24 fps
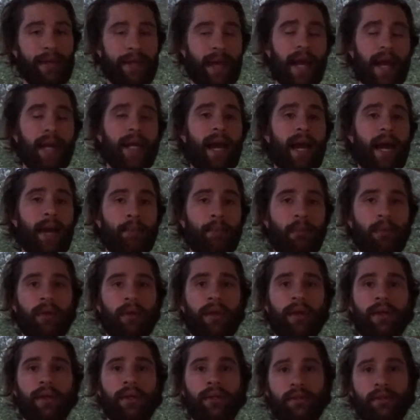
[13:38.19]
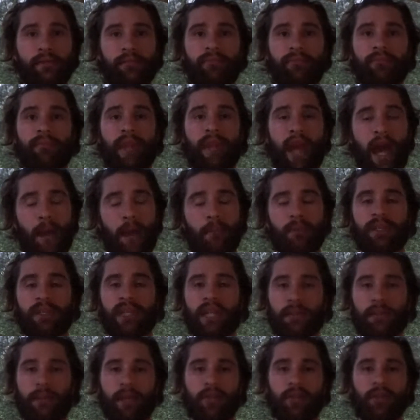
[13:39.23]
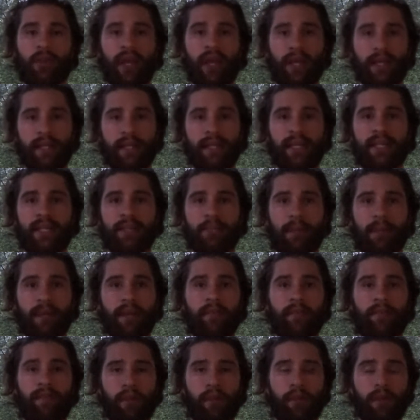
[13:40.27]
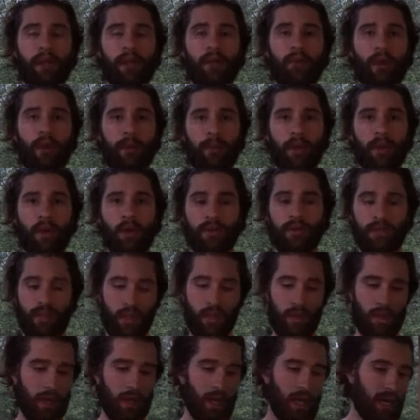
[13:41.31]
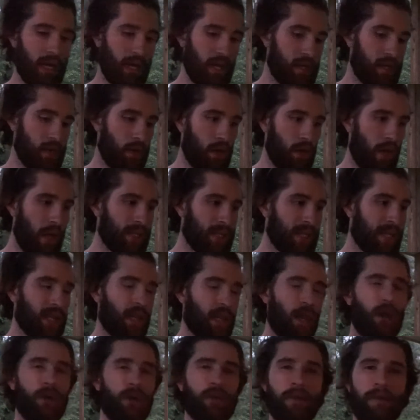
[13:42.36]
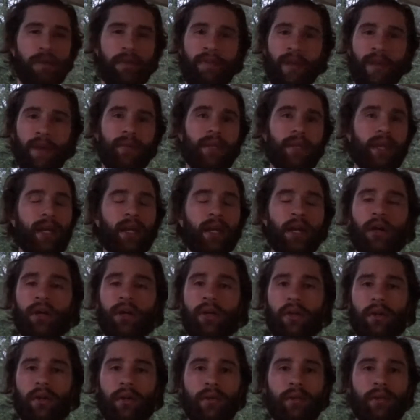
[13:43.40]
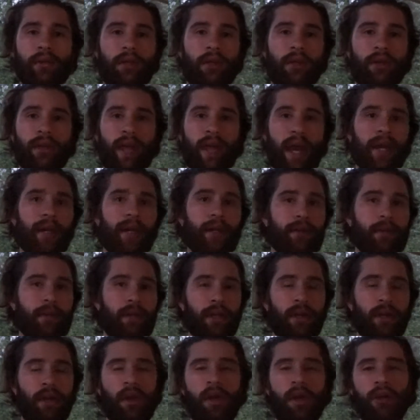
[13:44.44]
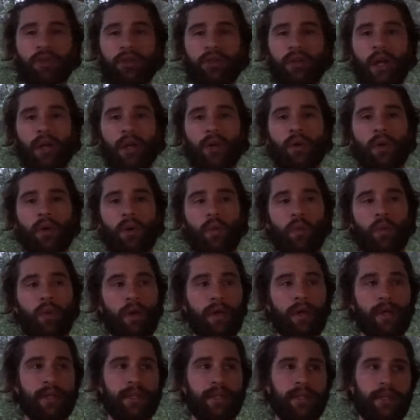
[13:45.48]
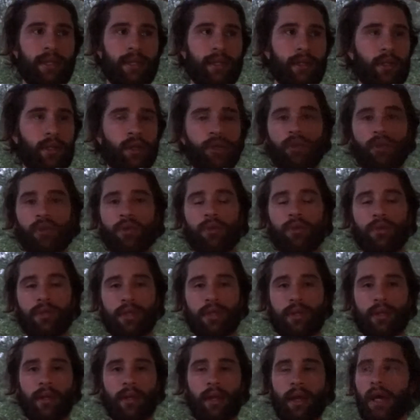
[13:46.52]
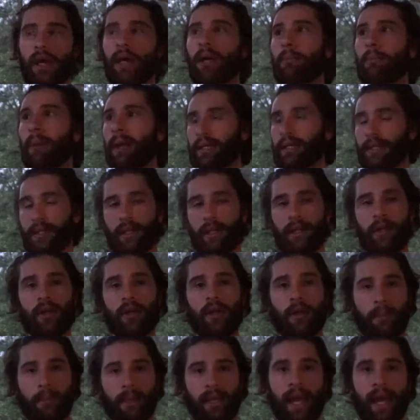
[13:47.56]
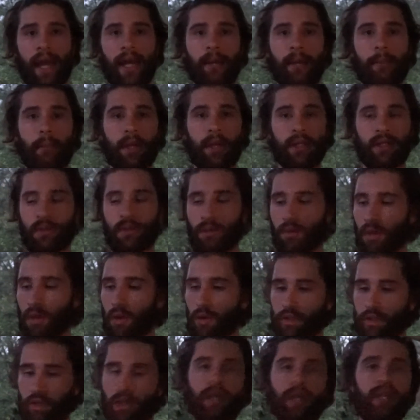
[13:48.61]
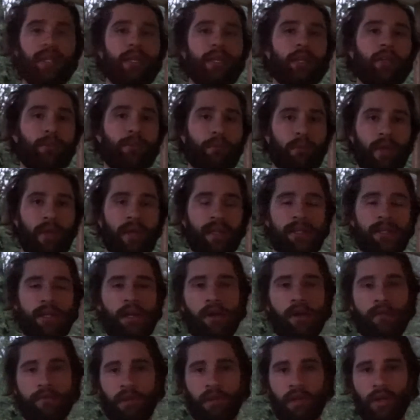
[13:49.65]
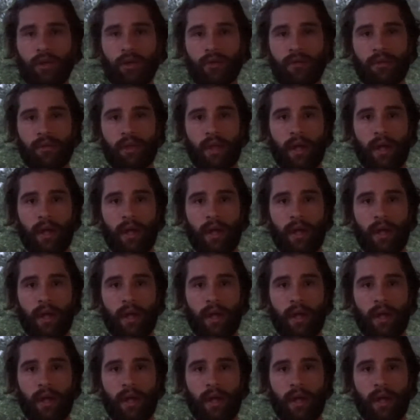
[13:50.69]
99.9% of my training has been 15 rep goals. So, you know, I say as long as you're 15 under, you're gaining, you know, as long as you're not doing ones and twos, basically you're gonna be gaining muscle as long as you're hitting this progressive overload.